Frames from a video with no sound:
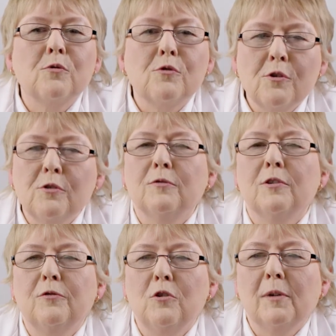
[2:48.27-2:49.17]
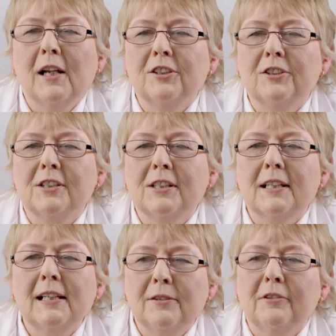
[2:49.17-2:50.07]
prove the formulations
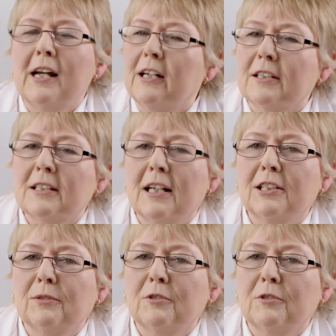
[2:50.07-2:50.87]
deliver outstanding